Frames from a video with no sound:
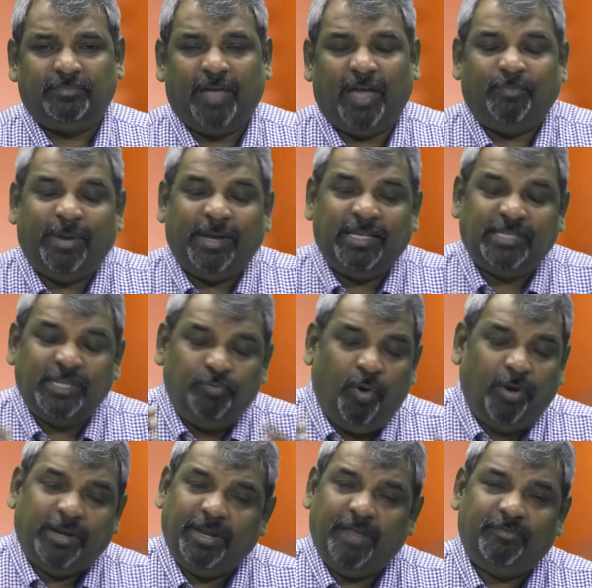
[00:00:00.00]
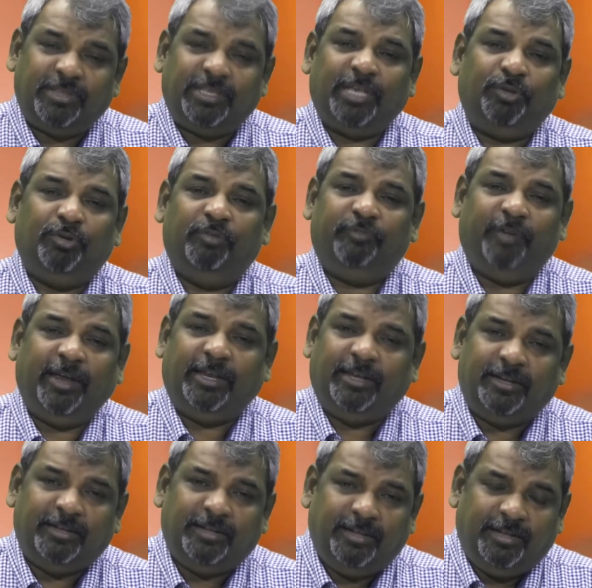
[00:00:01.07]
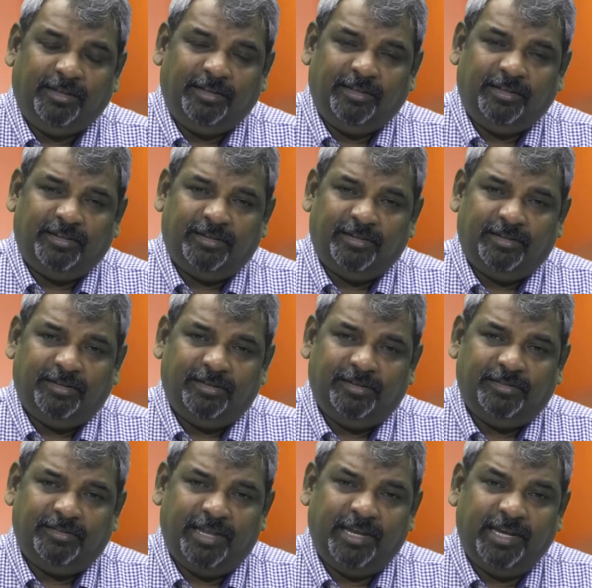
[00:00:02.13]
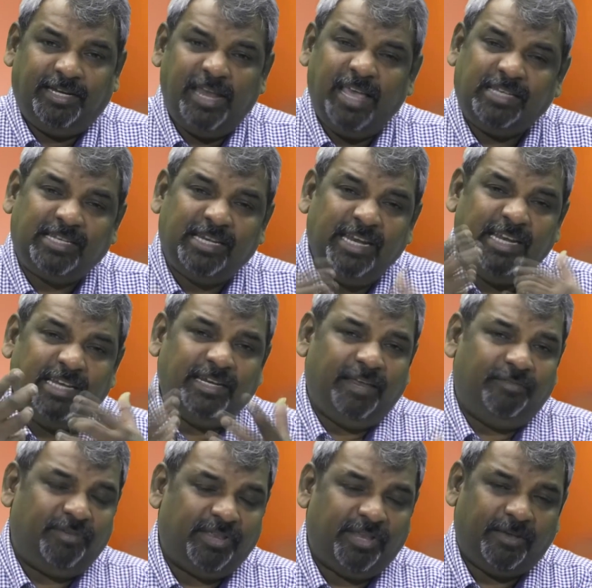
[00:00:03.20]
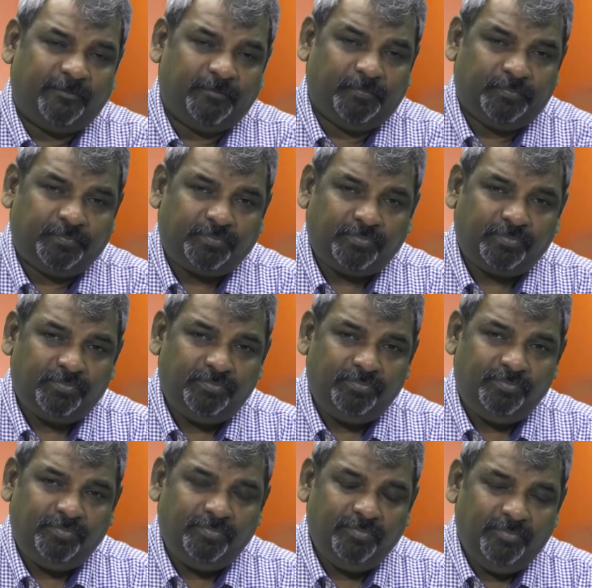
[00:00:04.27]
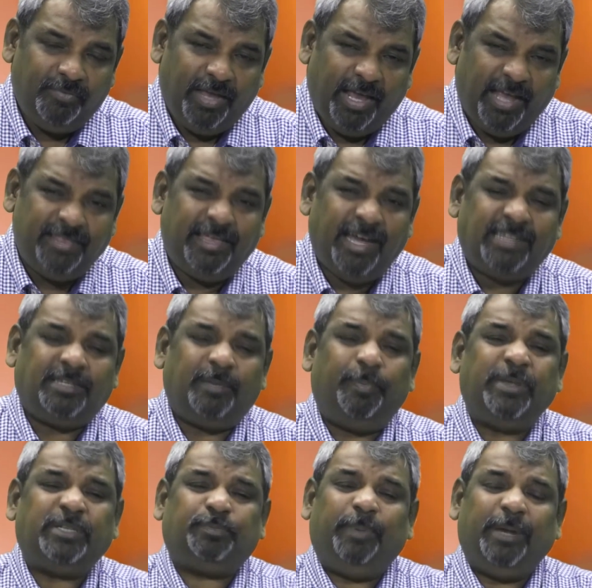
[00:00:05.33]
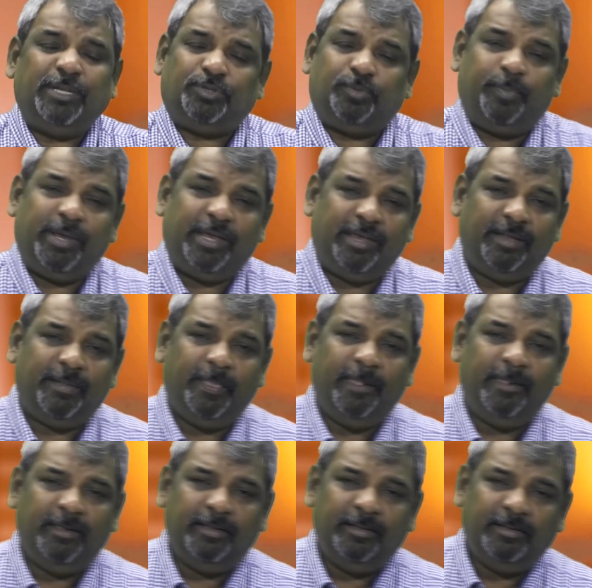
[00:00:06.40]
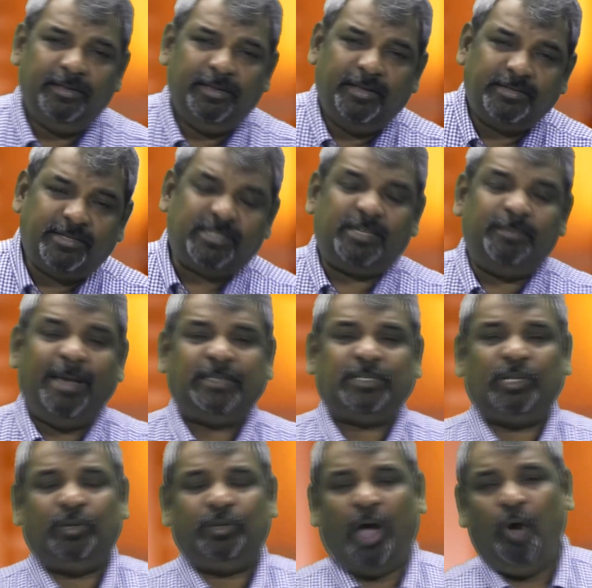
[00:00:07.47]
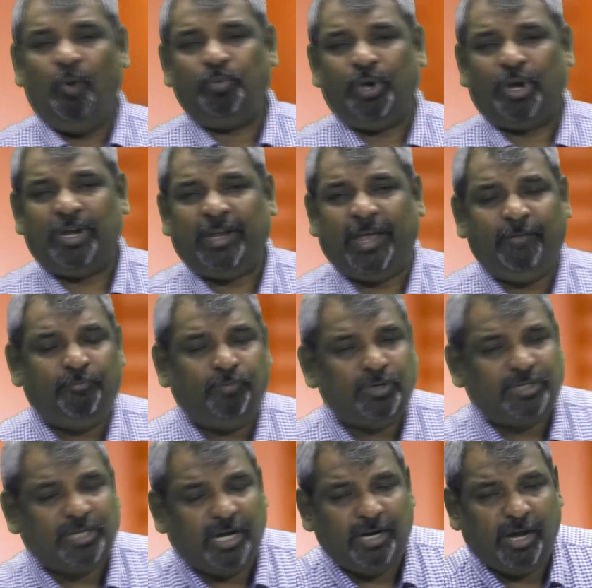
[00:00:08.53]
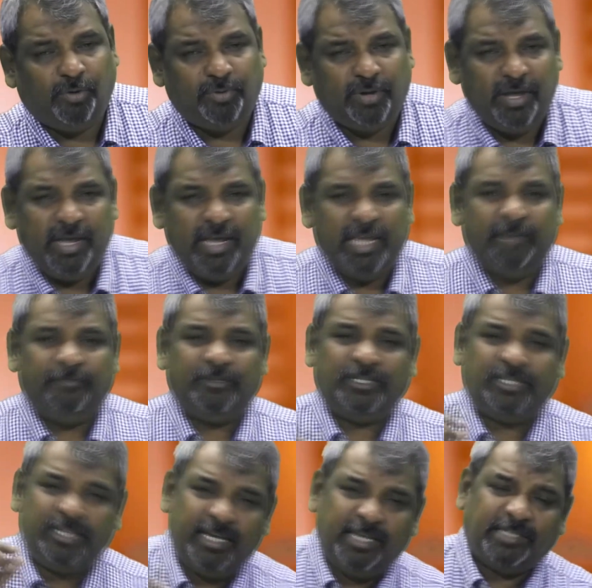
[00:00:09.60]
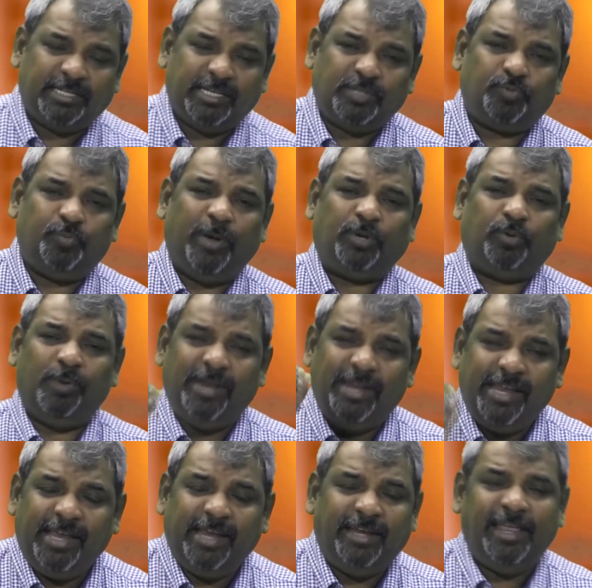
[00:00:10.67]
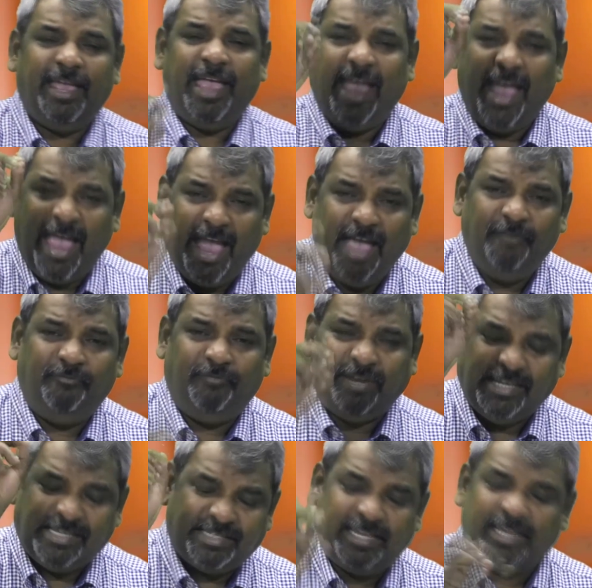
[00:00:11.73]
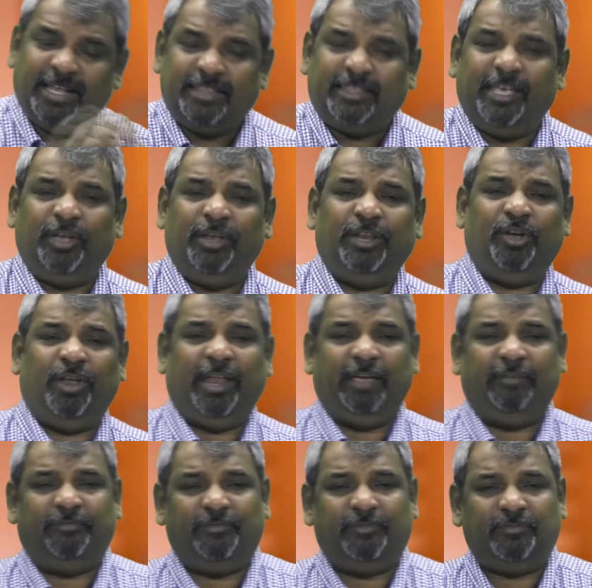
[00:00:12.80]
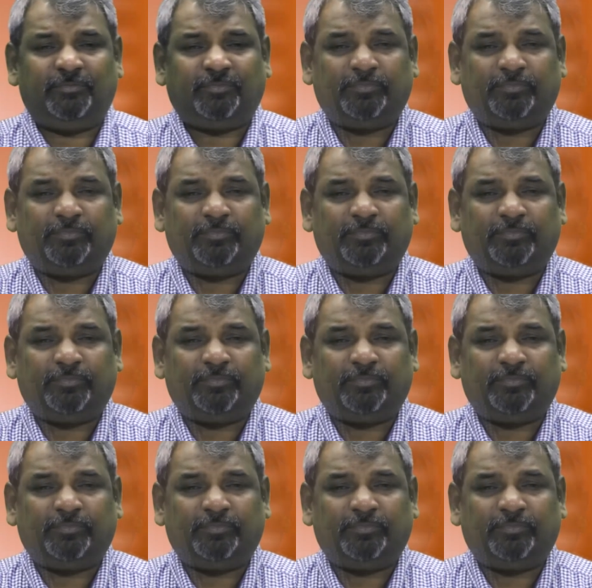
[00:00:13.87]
And when he's involved in everything, you'll find that he takes lead in everything. And that's the best place to be. Just imagine how your life would turn out if Jesus were to lead every single thing in your life.